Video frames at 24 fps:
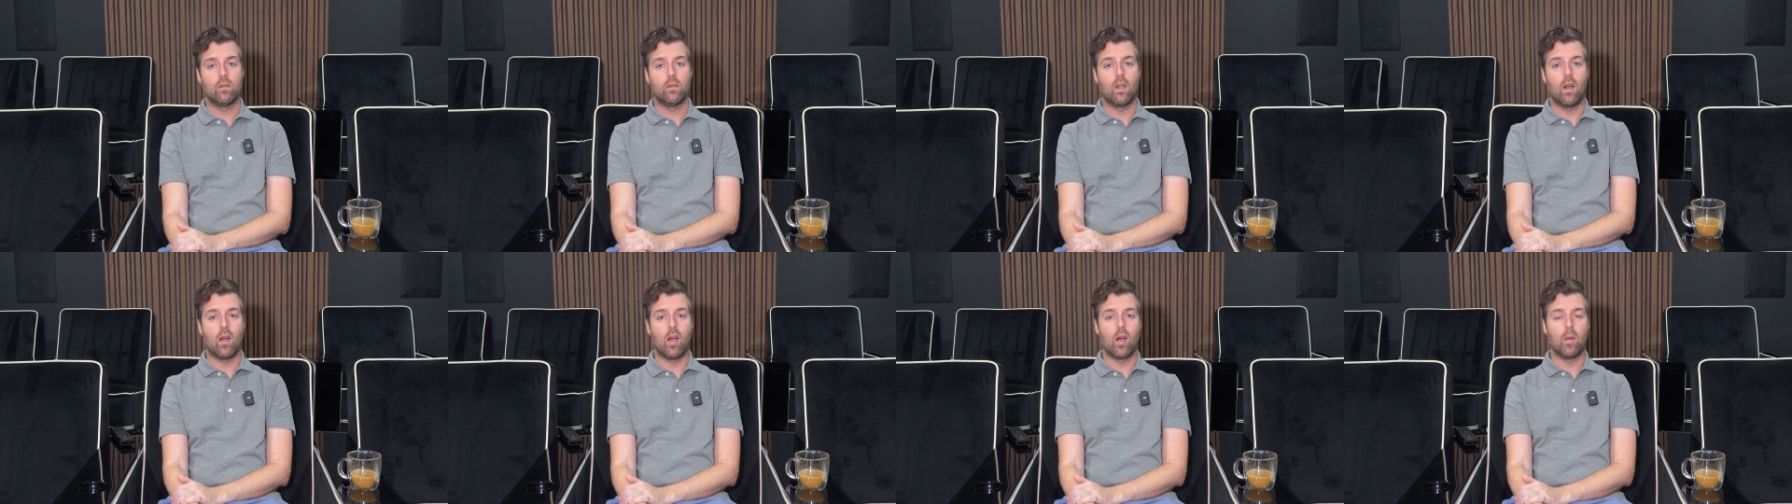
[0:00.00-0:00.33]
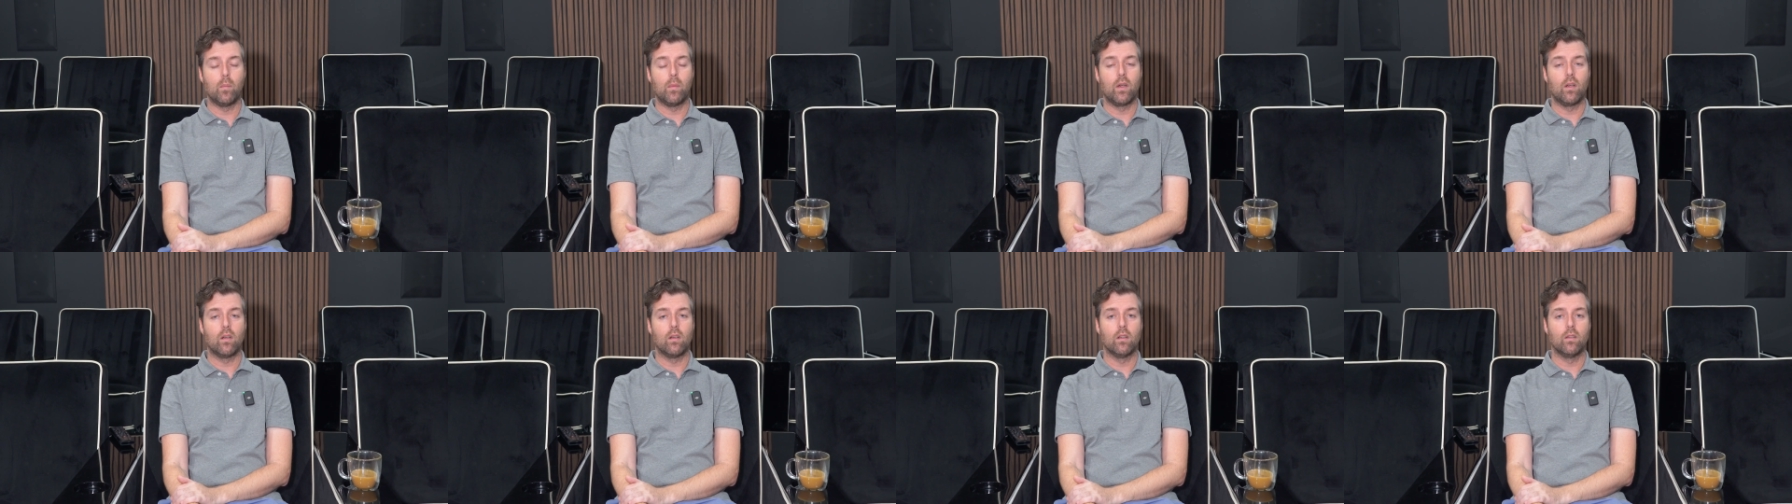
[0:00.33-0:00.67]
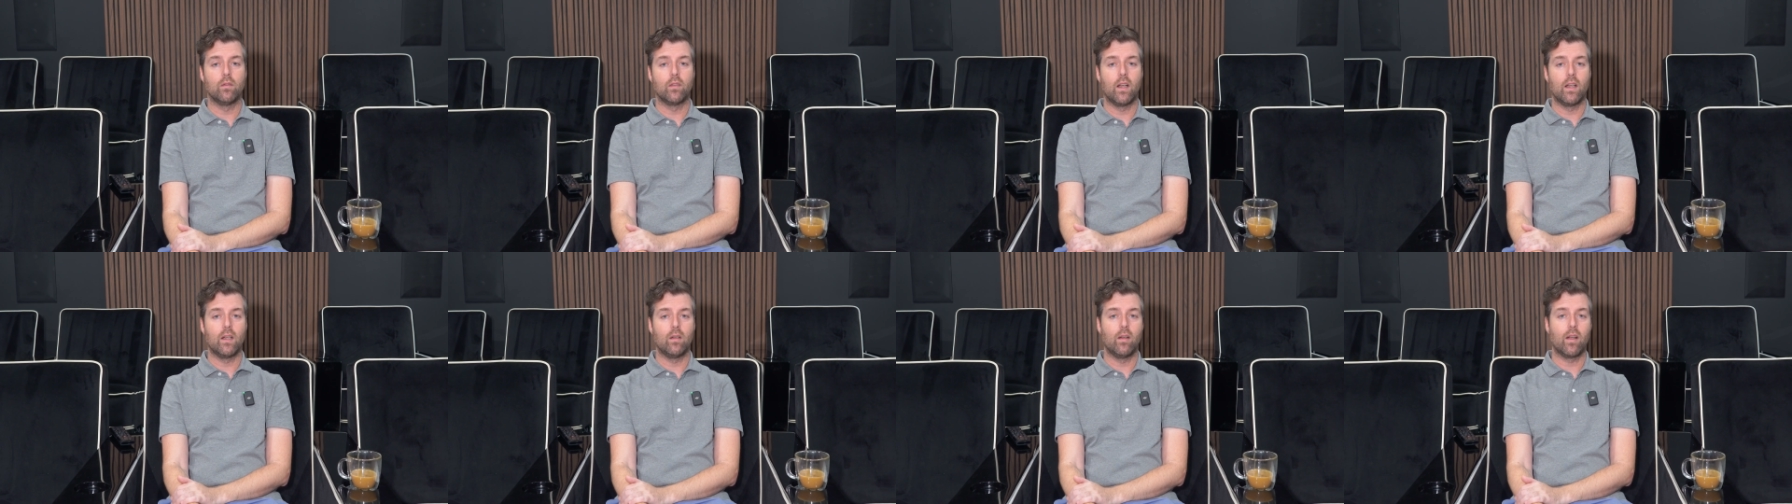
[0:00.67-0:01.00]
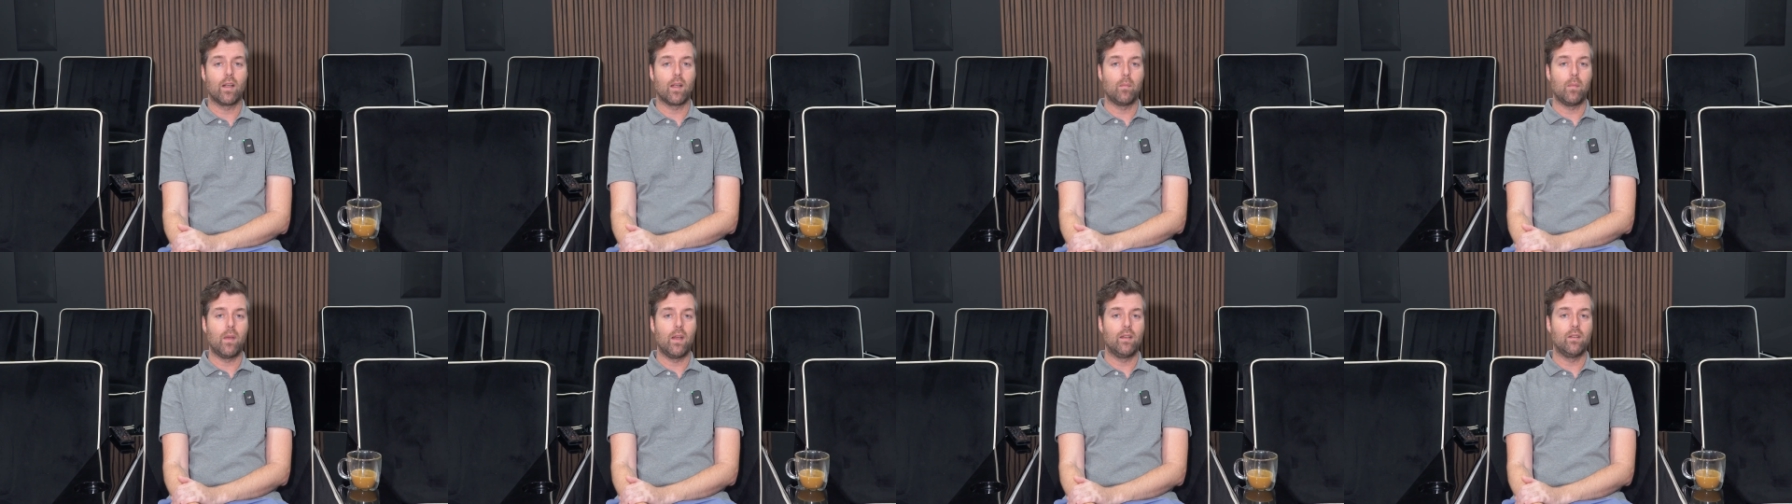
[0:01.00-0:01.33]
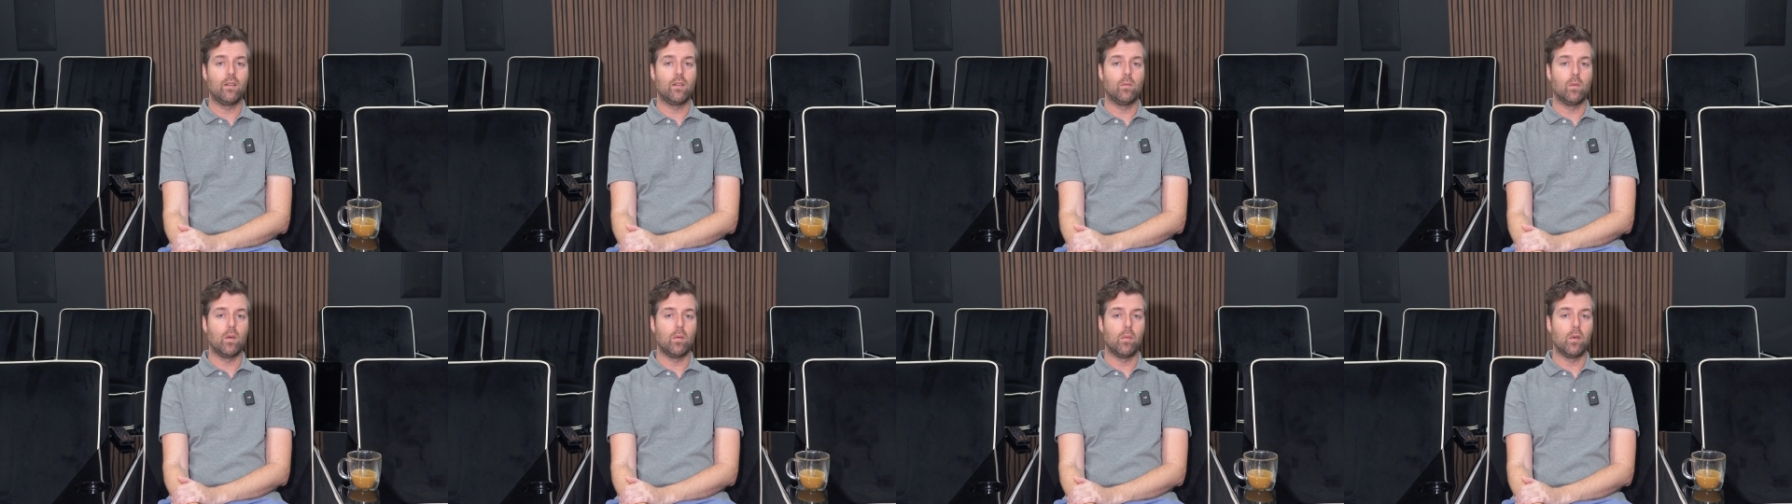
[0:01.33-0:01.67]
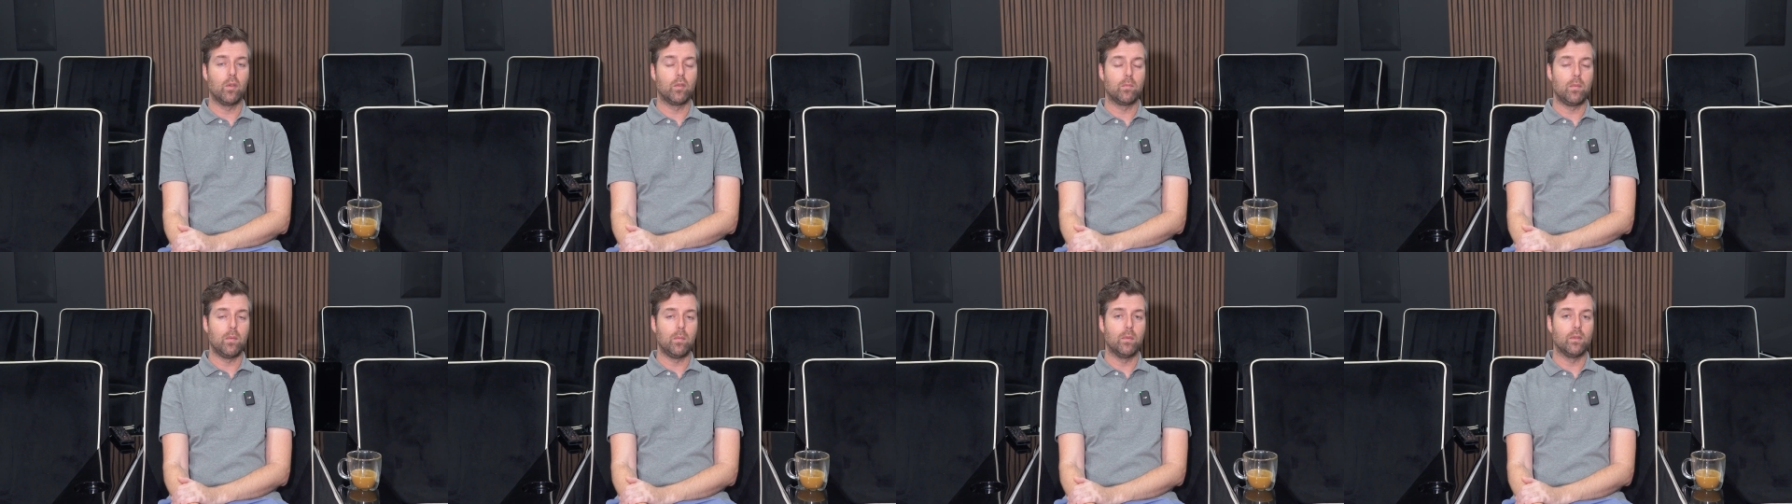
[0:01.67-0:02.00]
the Harman curve kind of recommends and what
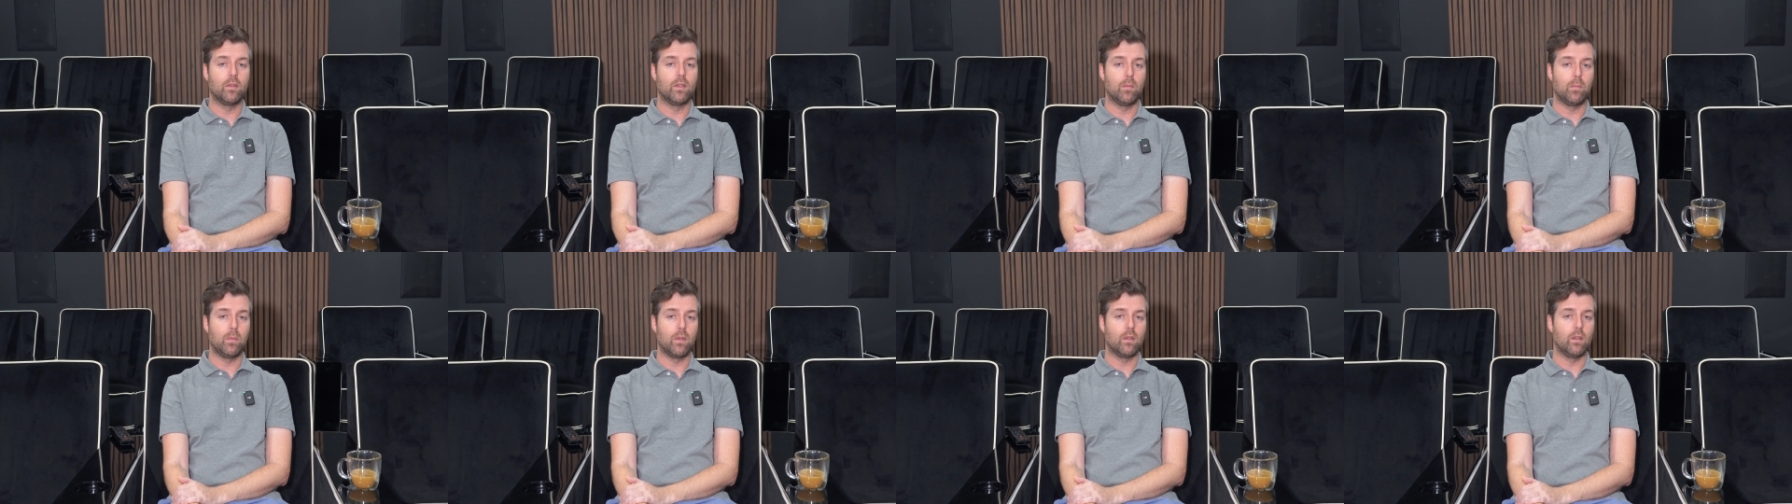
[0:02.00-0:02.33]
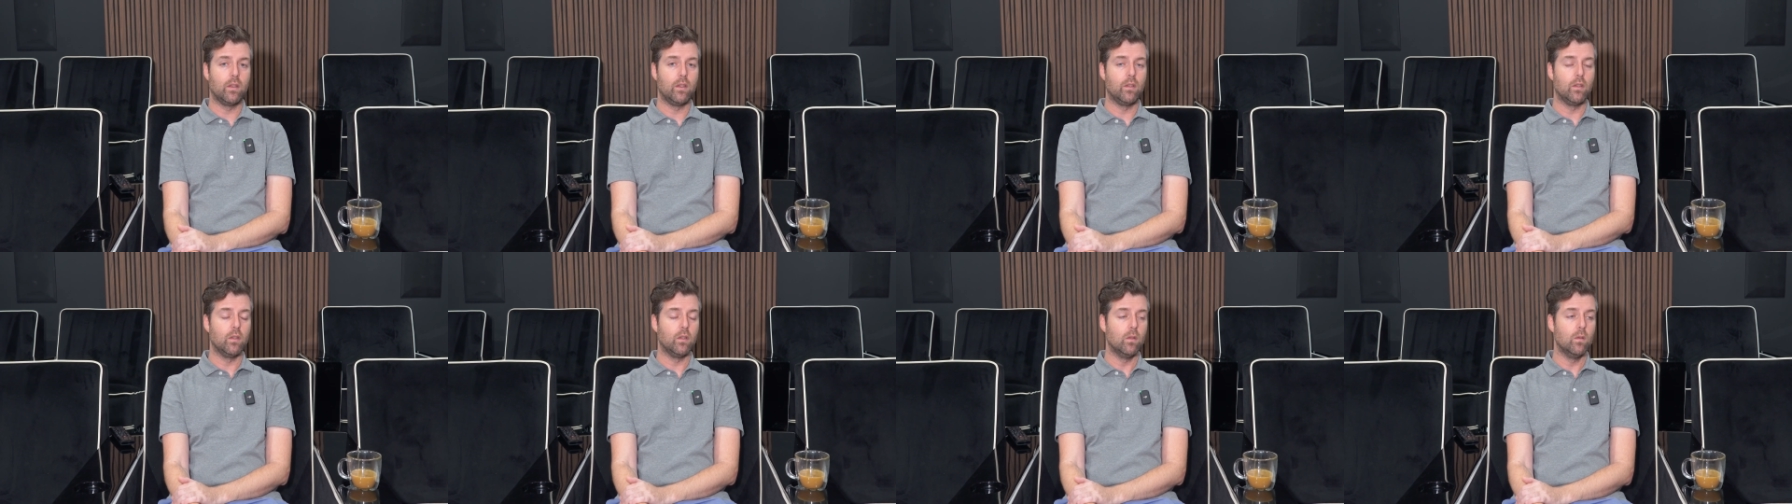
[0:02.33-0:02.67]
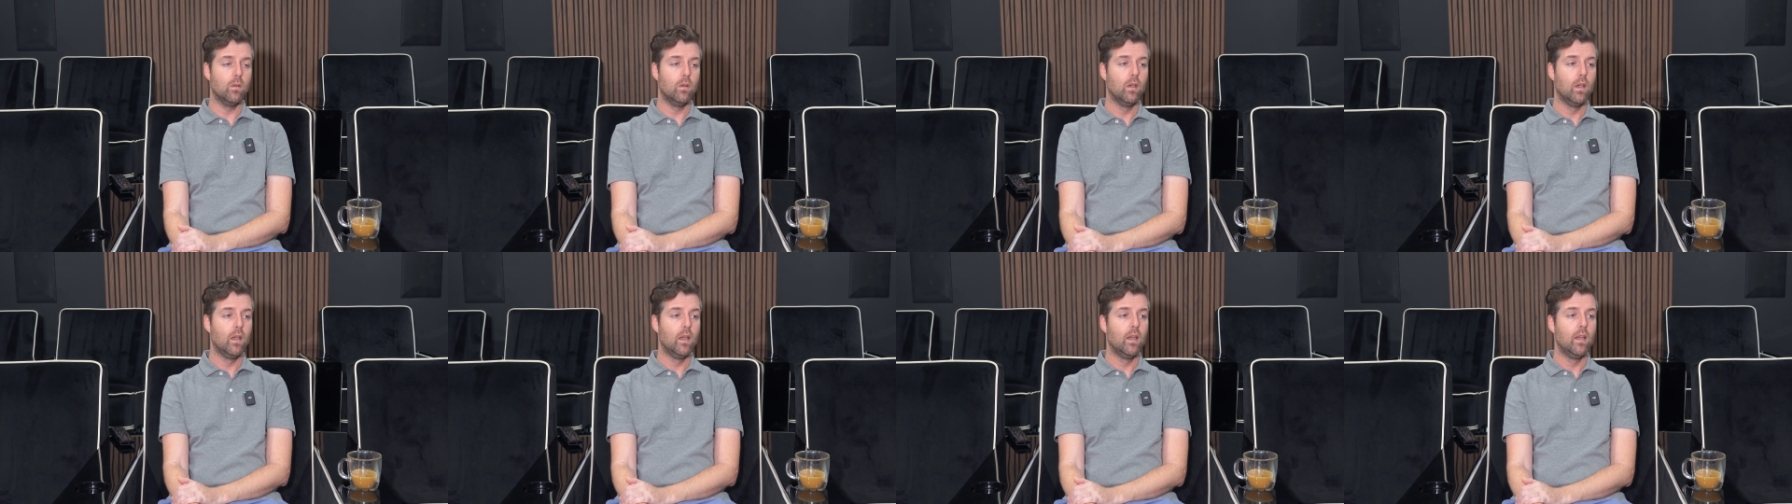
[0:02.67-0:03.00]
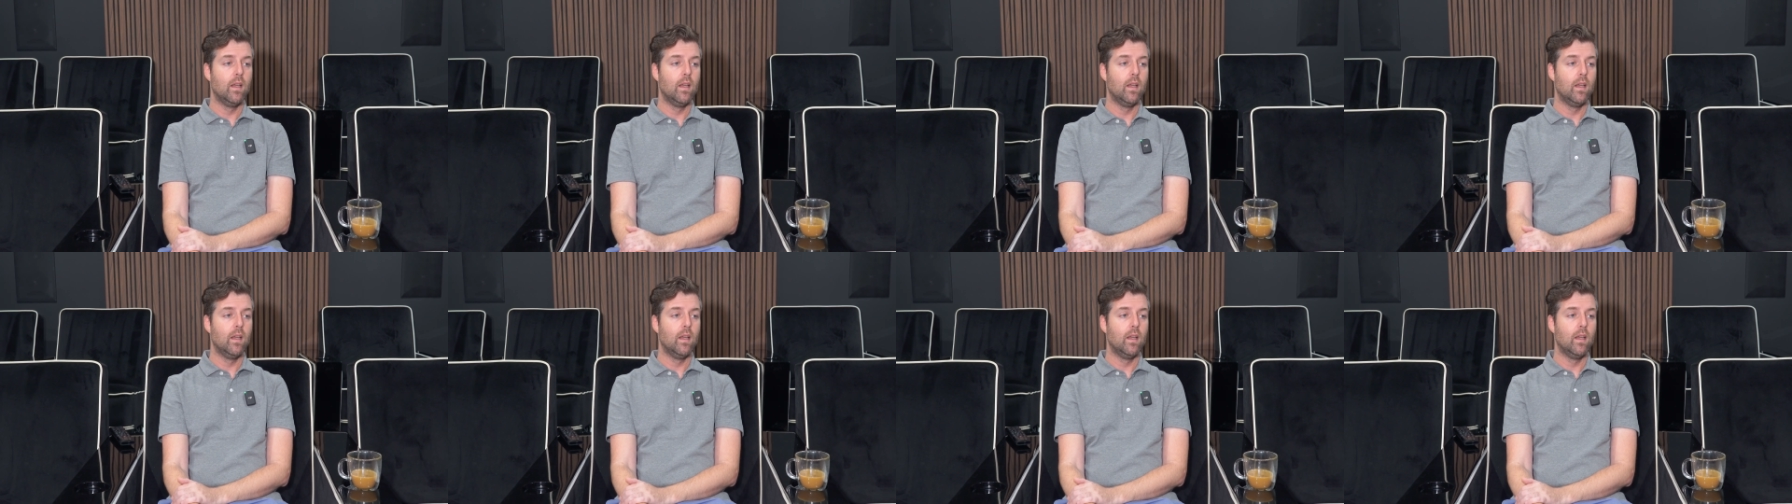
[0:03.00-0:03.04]
most people typically do.